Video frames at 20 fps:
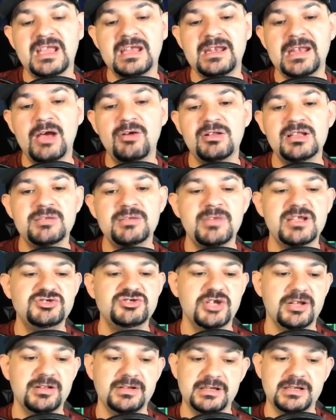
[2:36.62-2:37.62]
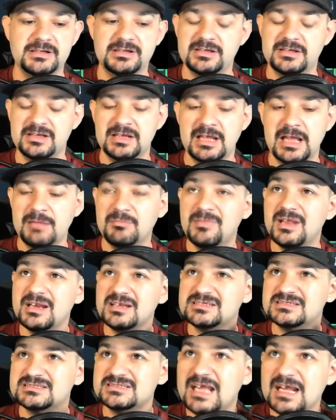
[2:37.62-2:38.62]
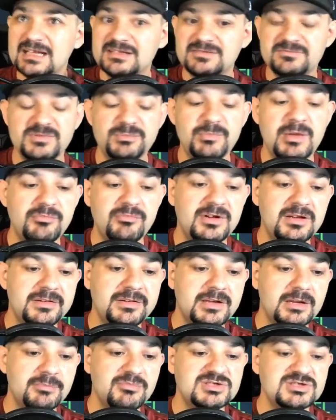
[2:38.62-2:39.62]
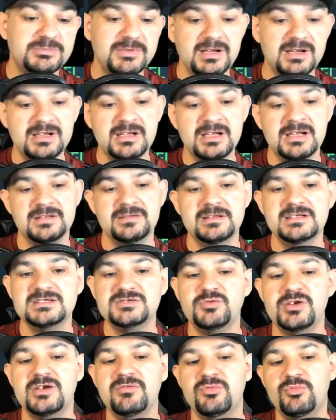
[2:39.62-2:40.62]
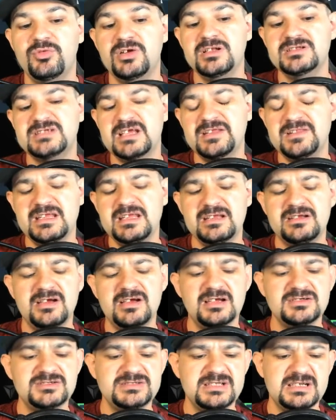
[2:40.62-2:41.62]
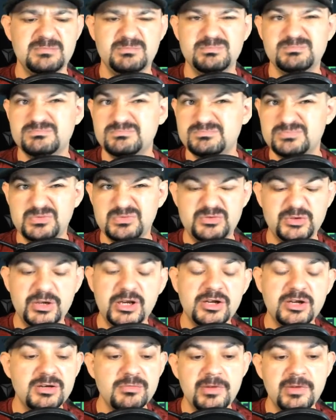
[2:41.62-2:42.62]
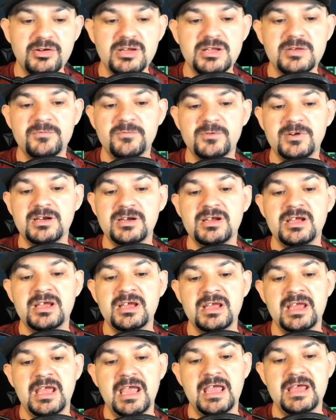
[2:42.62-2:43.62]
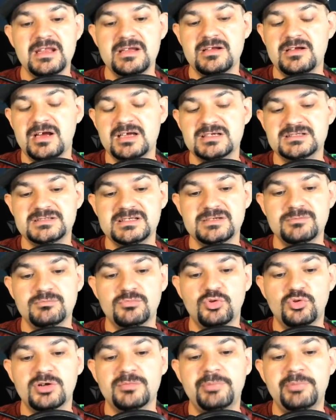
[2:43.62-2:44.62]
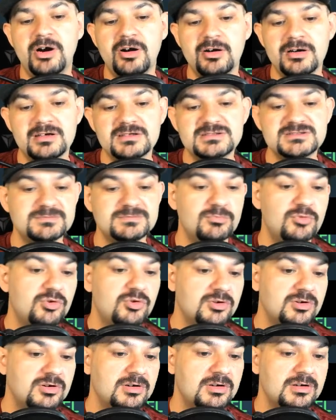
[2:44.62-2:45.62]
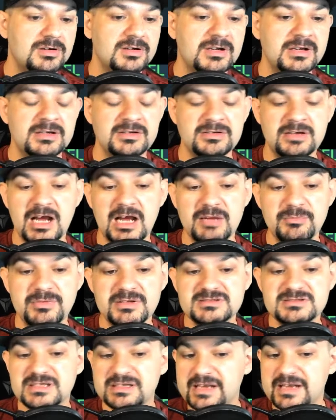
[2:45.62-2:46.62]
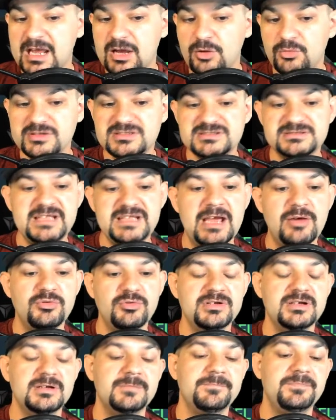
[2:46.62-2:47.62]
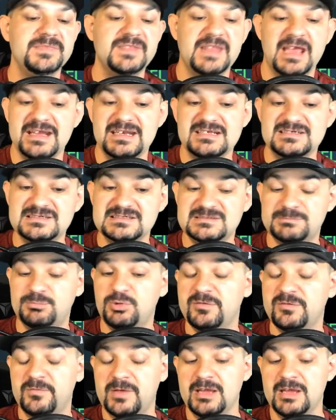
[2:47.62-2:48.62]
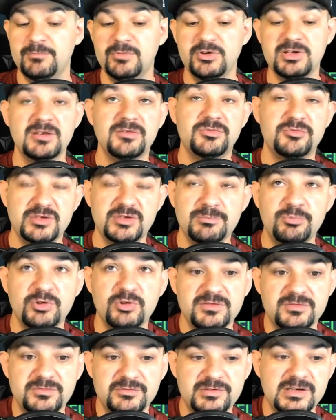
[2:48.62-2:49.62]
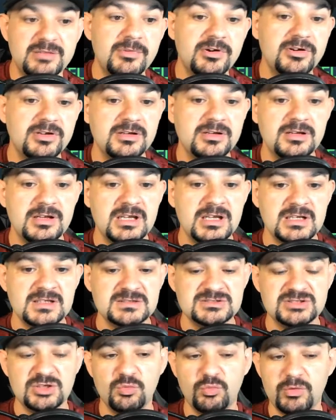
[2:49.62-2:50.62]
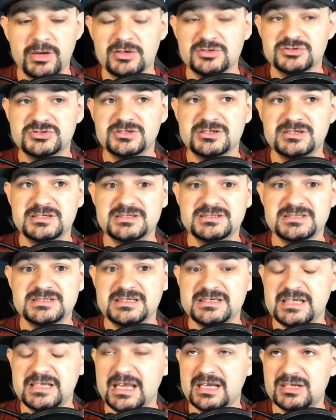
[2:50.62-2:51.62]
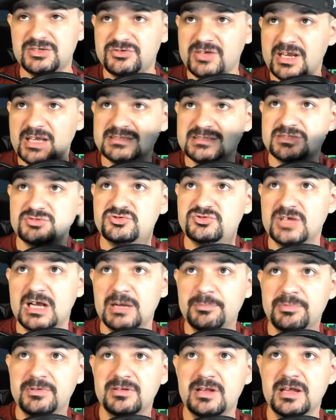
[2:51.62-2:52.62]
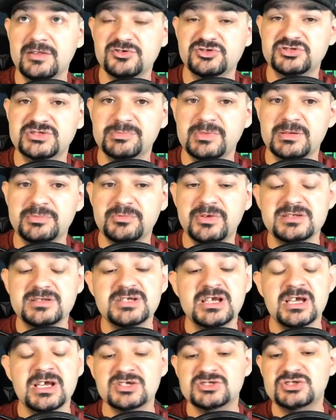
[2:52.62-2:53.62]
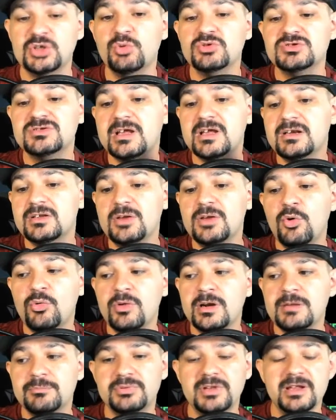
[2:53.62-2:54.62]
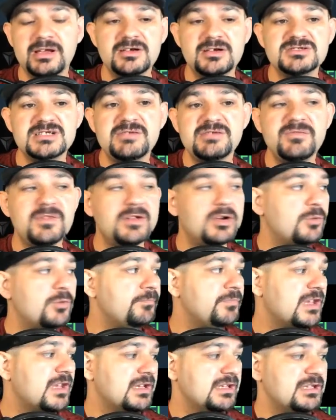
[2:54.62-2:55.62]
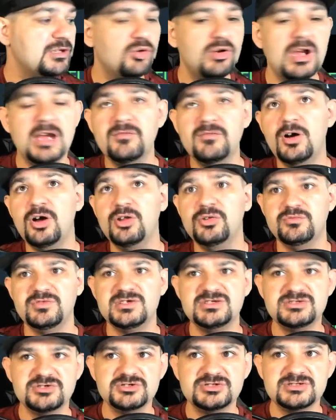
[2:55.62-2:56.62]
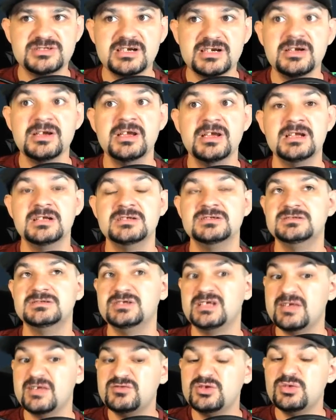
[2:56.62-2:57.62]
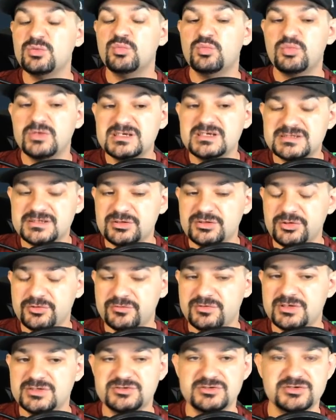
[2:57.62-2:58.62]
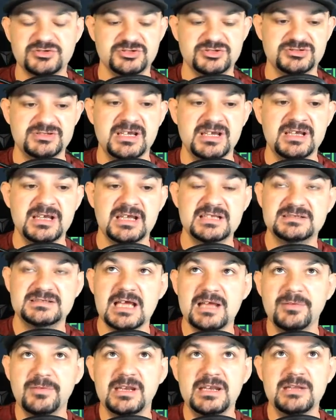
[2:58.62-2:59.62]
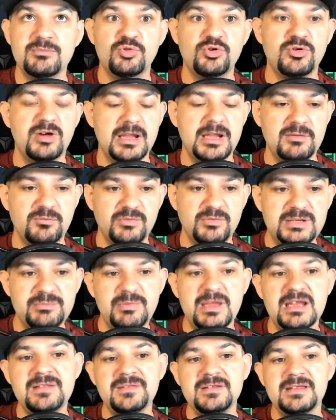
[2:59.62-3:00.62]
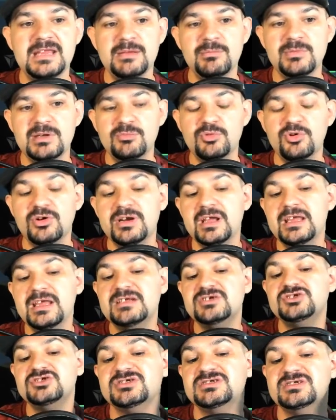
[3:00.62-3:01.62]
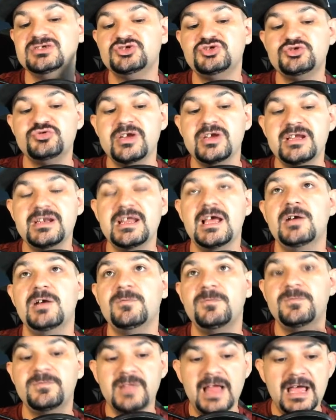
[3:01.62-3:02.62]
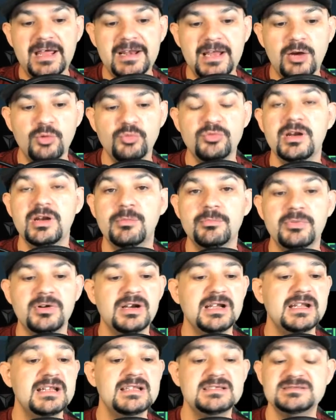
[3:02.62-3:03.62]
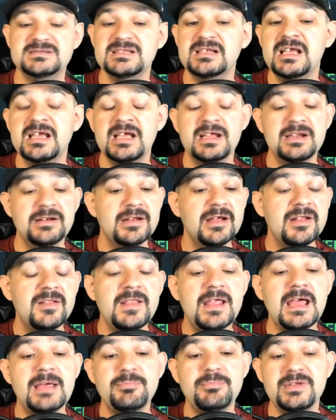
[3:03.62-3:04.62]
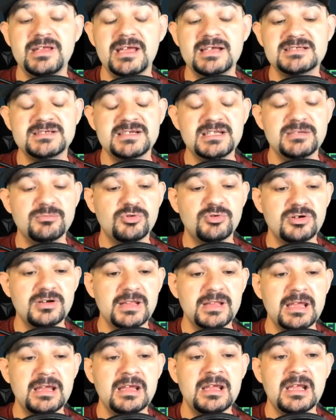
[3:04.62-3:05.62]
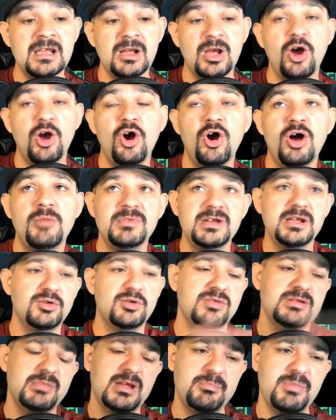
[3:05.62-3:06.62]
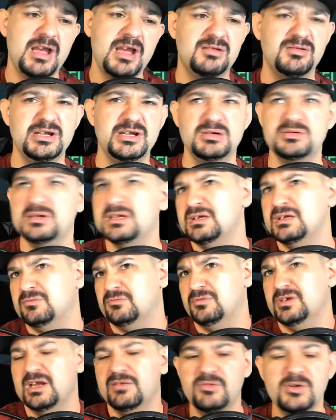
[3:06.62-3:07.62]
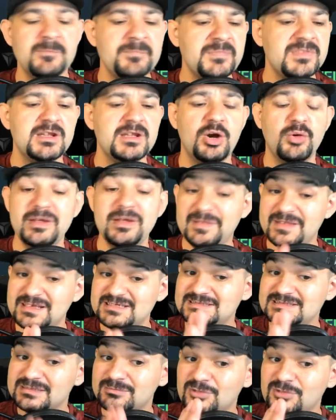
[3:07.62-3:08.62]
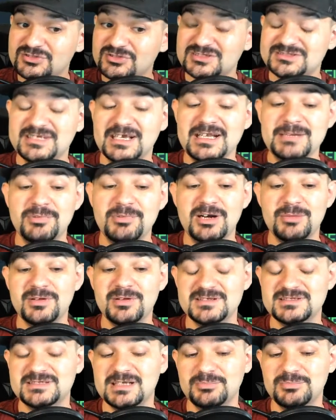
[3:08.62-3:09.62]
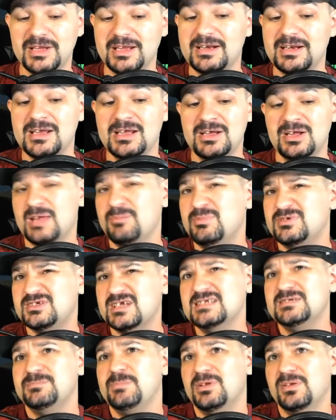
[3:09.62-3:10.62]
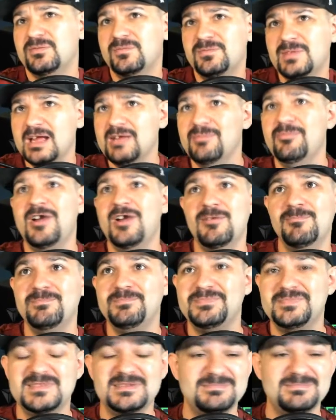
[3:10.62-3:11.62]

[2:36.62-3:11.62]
and now I look at my Jelly. I'm not exact remembering on the numbers, but this is one of the ones. I think it costed 300 million for it, and it costed more parts, more commons, and now it's down to 96.5 million to 3.3 million. So whales are going to see a drastic drop in a lot of their ship upgrades. So it was a lot of lower end players, even though you don't have all the researches there. So it gives you a reason to do the researches. It's not anymore a rebate in the game anymore. It just a straight out, flat out number. It is none of that BS anymore that, oh, I'm gonna get a rebate back later, whatever. No, this is the most exciting part about this update. And besides, I'll be able to fly around